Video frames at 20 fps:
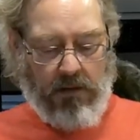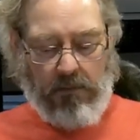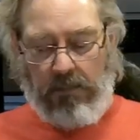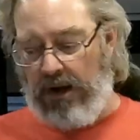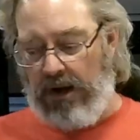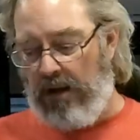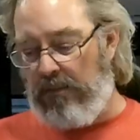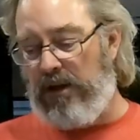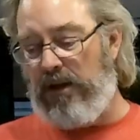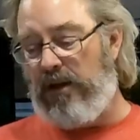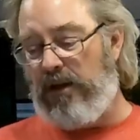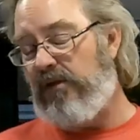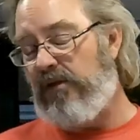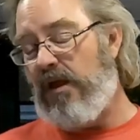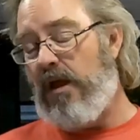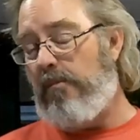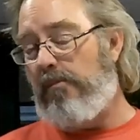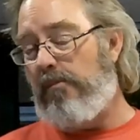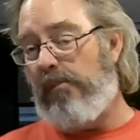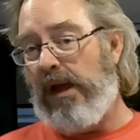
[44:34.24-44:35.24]
But I mean, it's
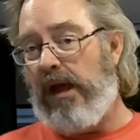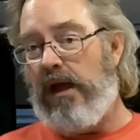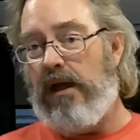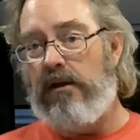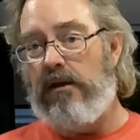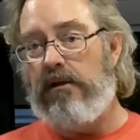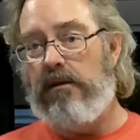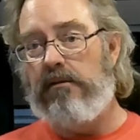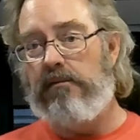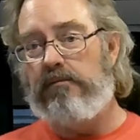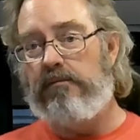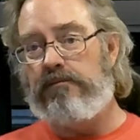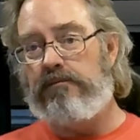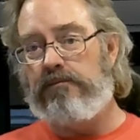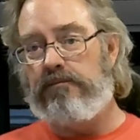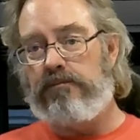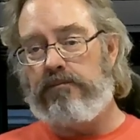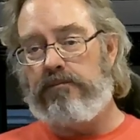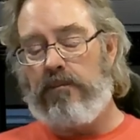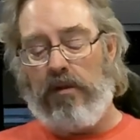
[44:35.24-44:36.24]
not bad.
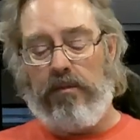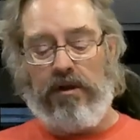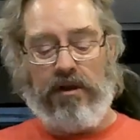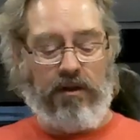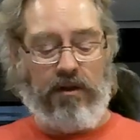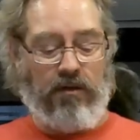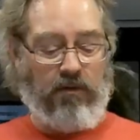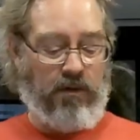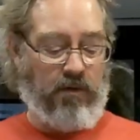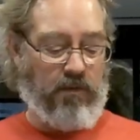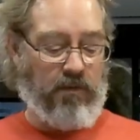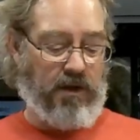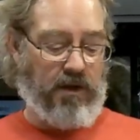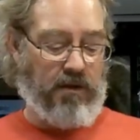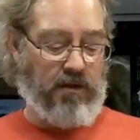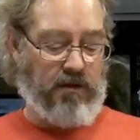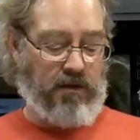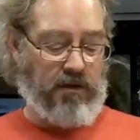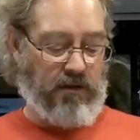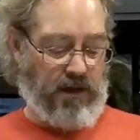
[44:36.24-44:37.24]
I mean, the only way
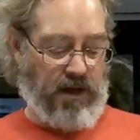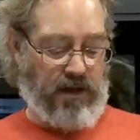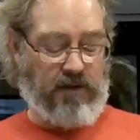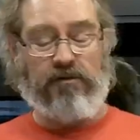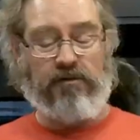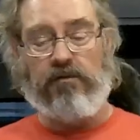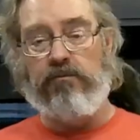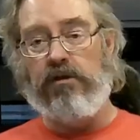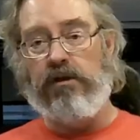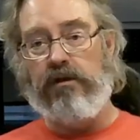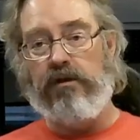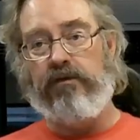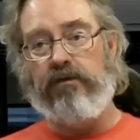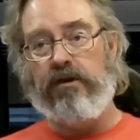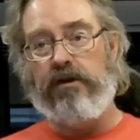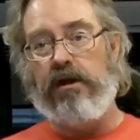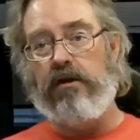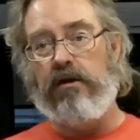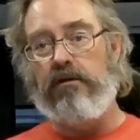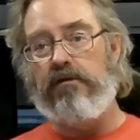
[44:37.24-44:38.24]
you guys can really
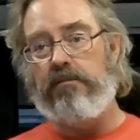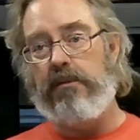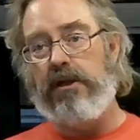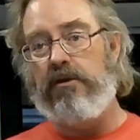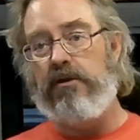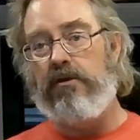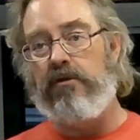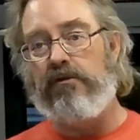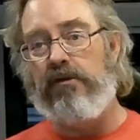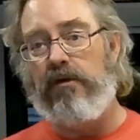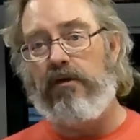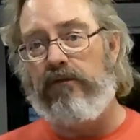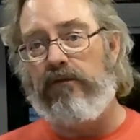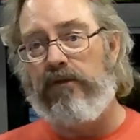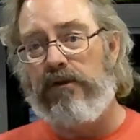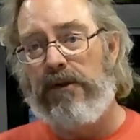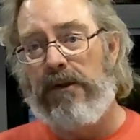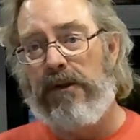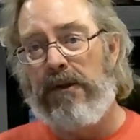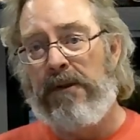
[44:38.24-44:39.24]
find out is make it yourself,
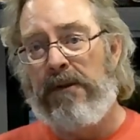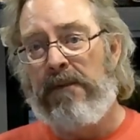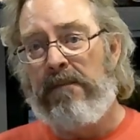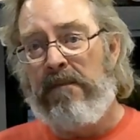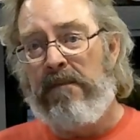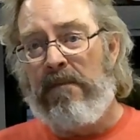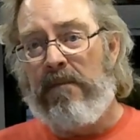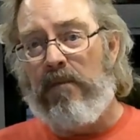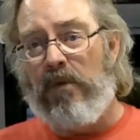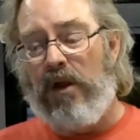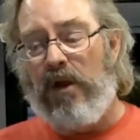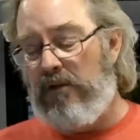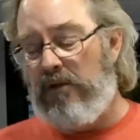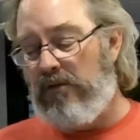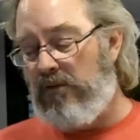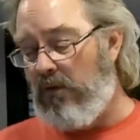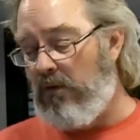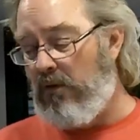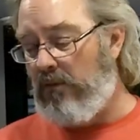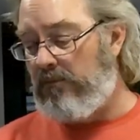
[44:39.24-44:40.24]
right?
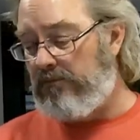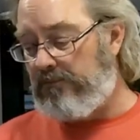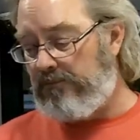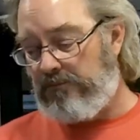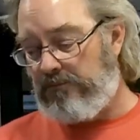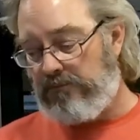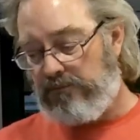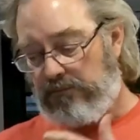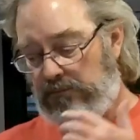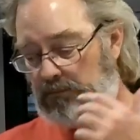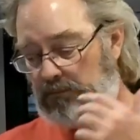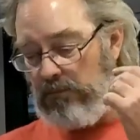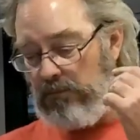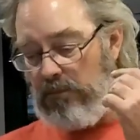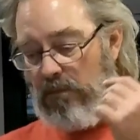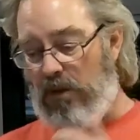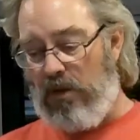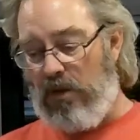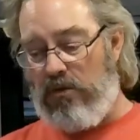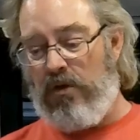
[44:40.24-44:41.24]
So
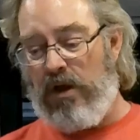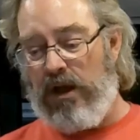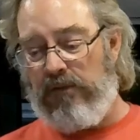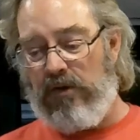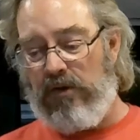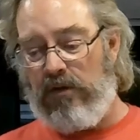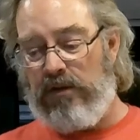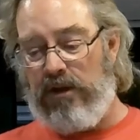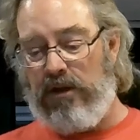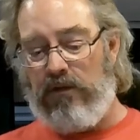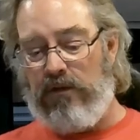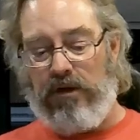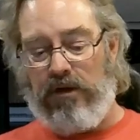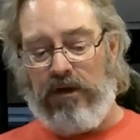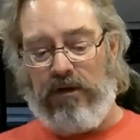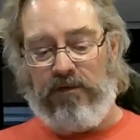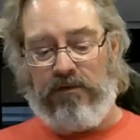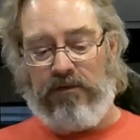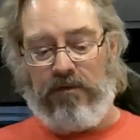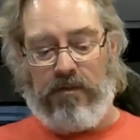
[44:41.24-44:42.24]
you have all the
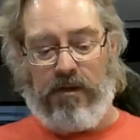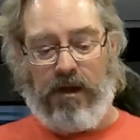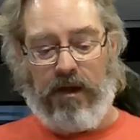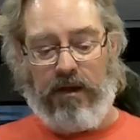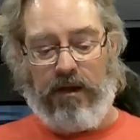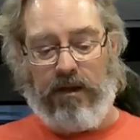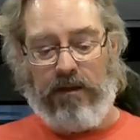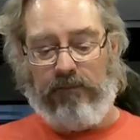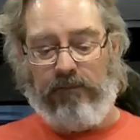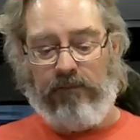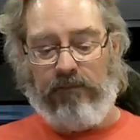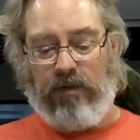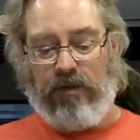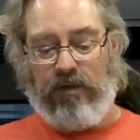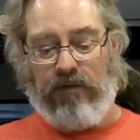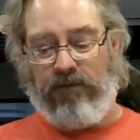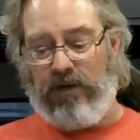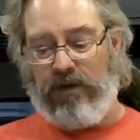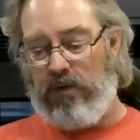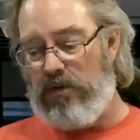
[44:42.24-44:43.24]
ingredients.
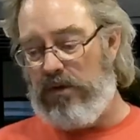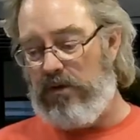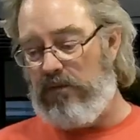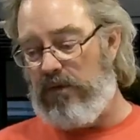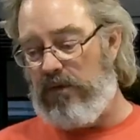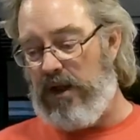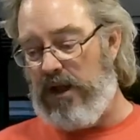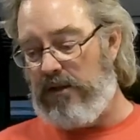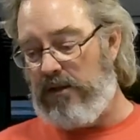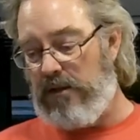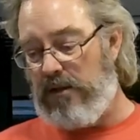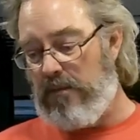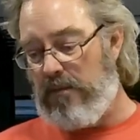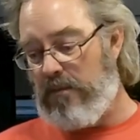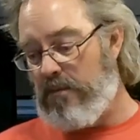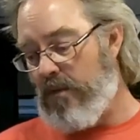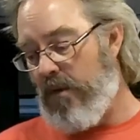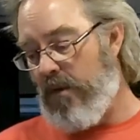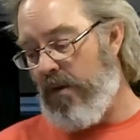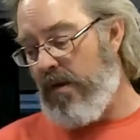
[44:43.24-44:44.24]
If I want to rank them,
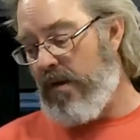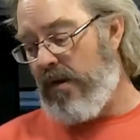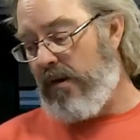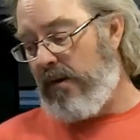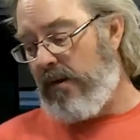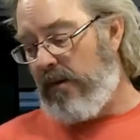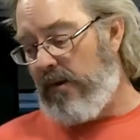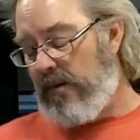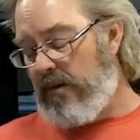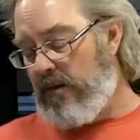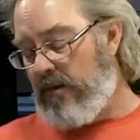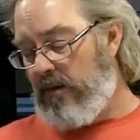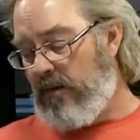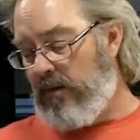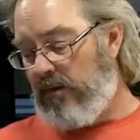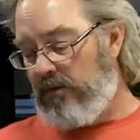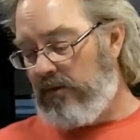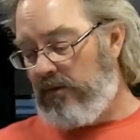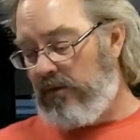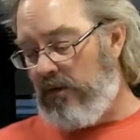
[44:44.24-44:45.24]

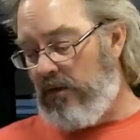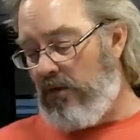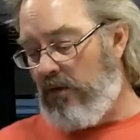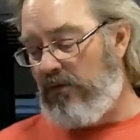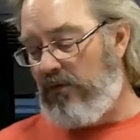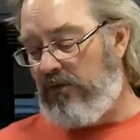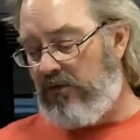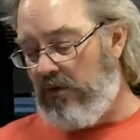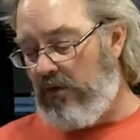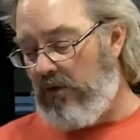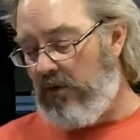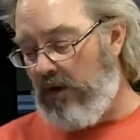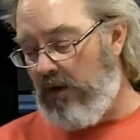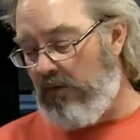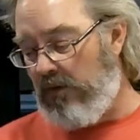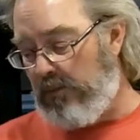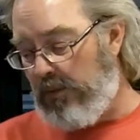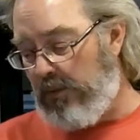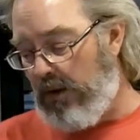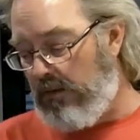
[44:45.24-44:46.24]
the hoser, I
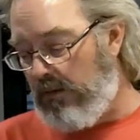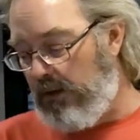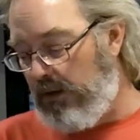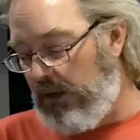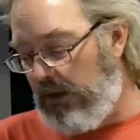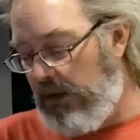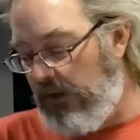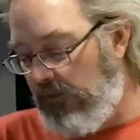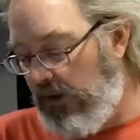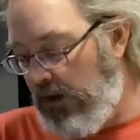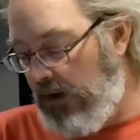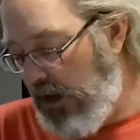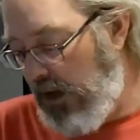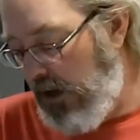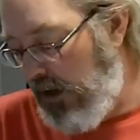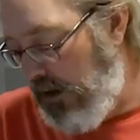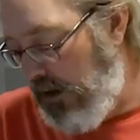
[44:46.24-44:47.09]
would probably give it